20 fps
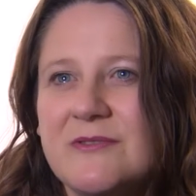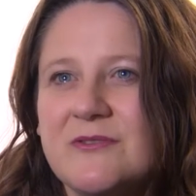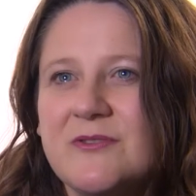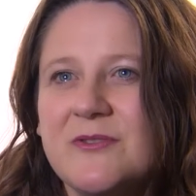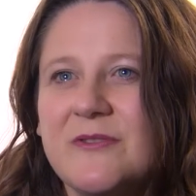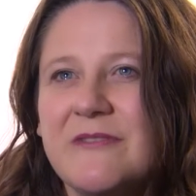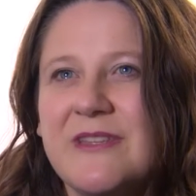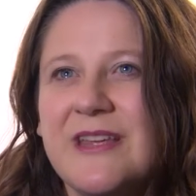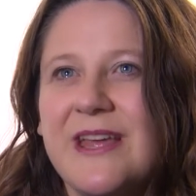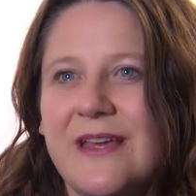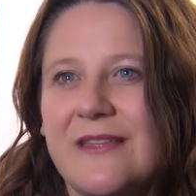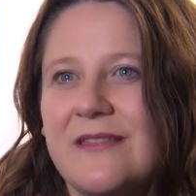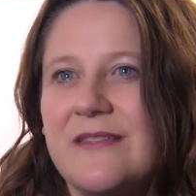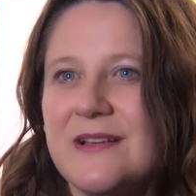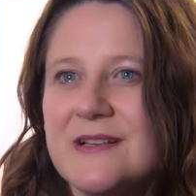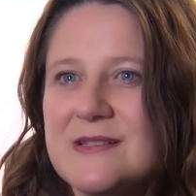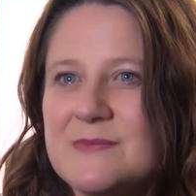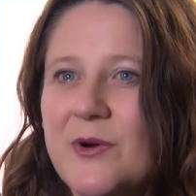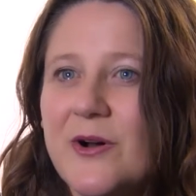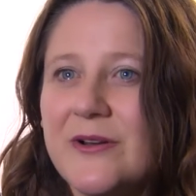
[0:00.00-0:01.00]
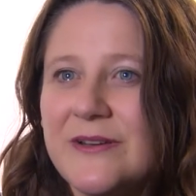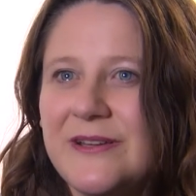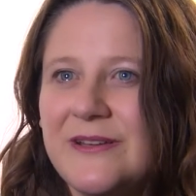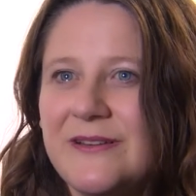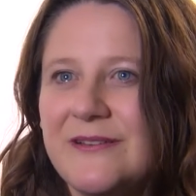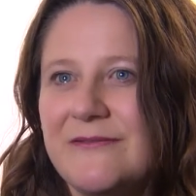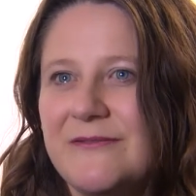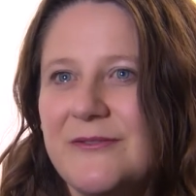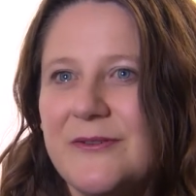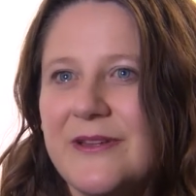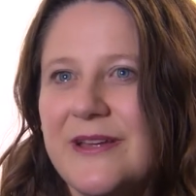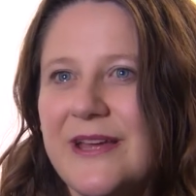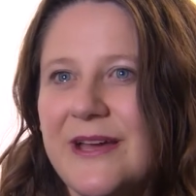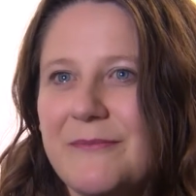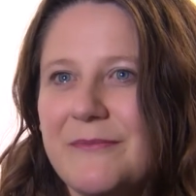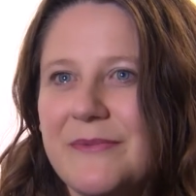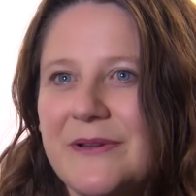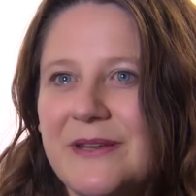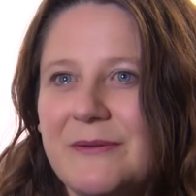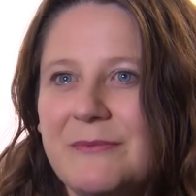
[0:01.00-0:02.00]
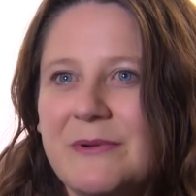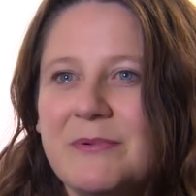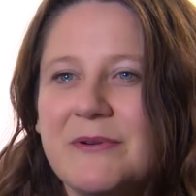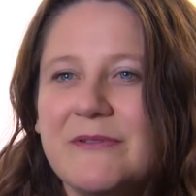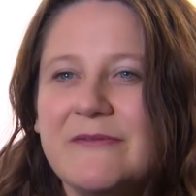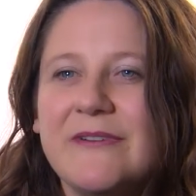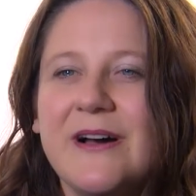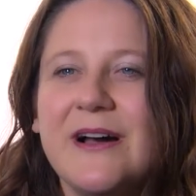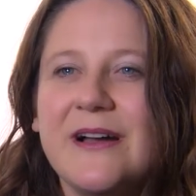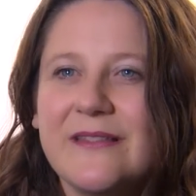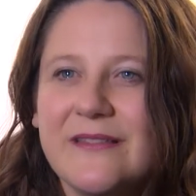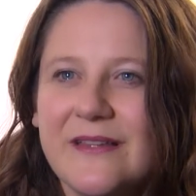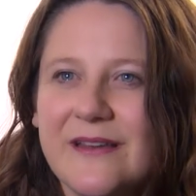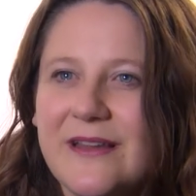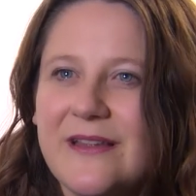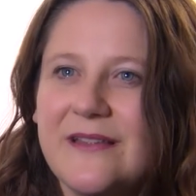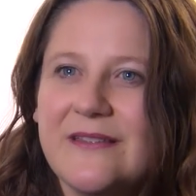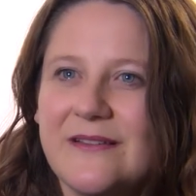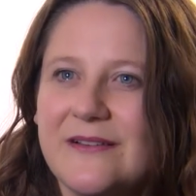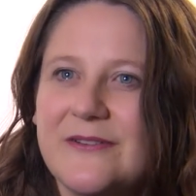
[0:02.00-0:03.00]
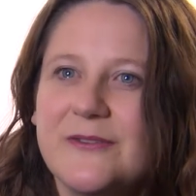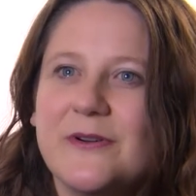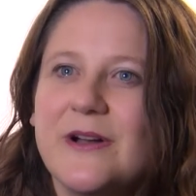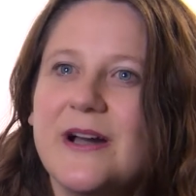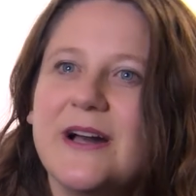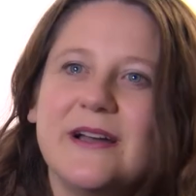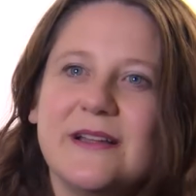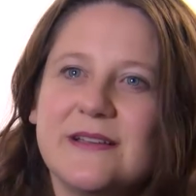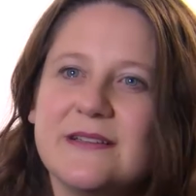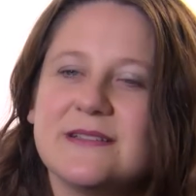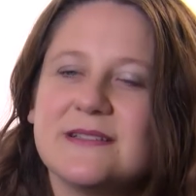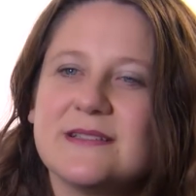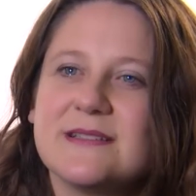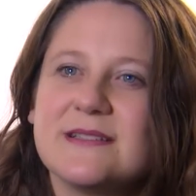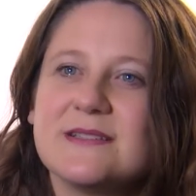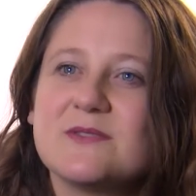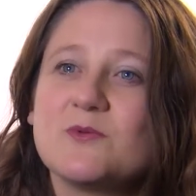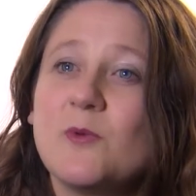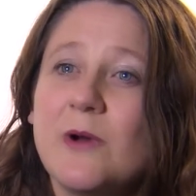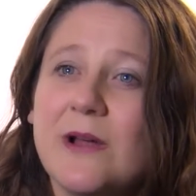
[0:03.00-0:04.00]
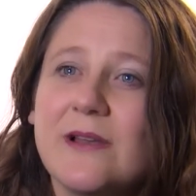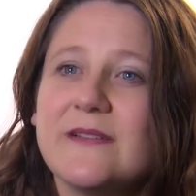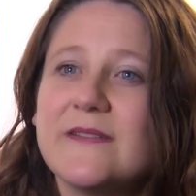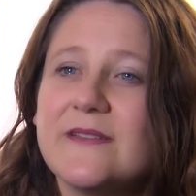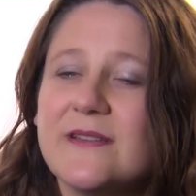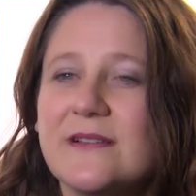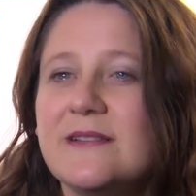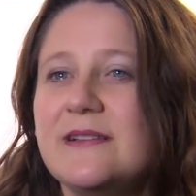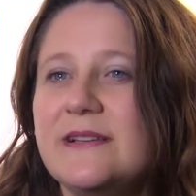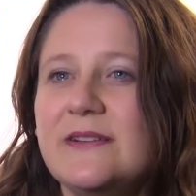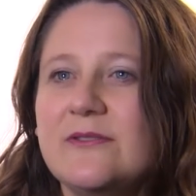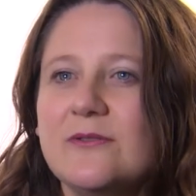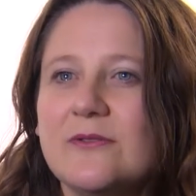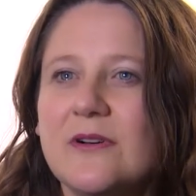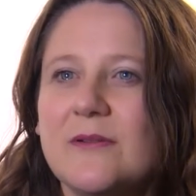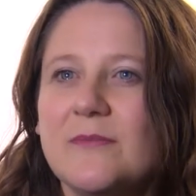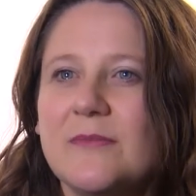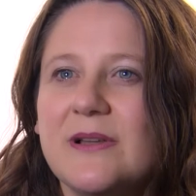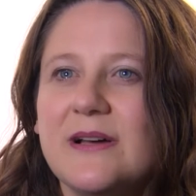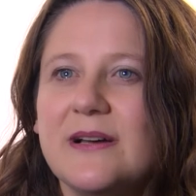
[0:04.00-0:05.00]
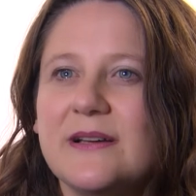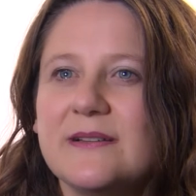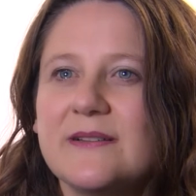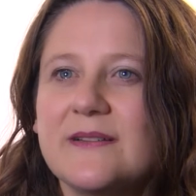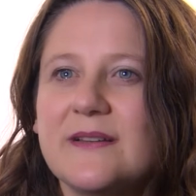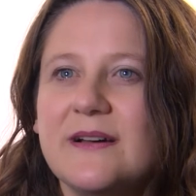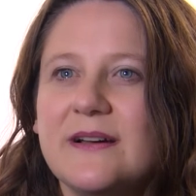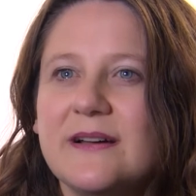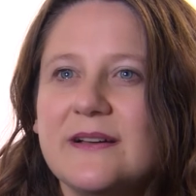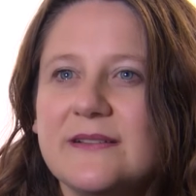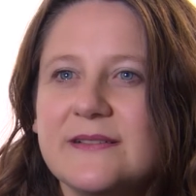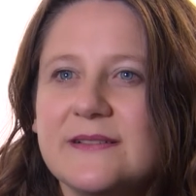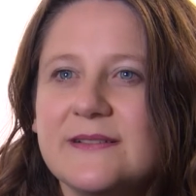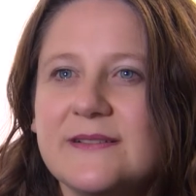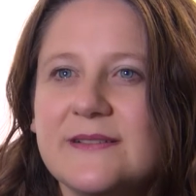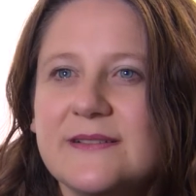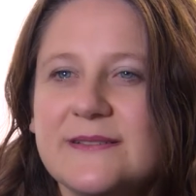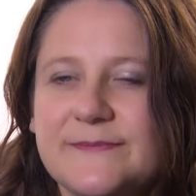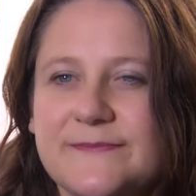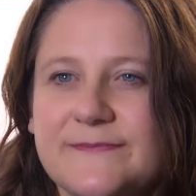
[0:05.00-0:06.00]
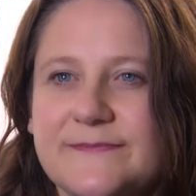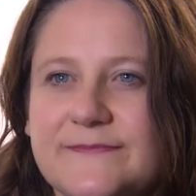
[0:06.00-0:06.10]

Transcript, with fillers: sort of the ethics body for the company. We provide that ethical guidance as well as the legal compliance guidance.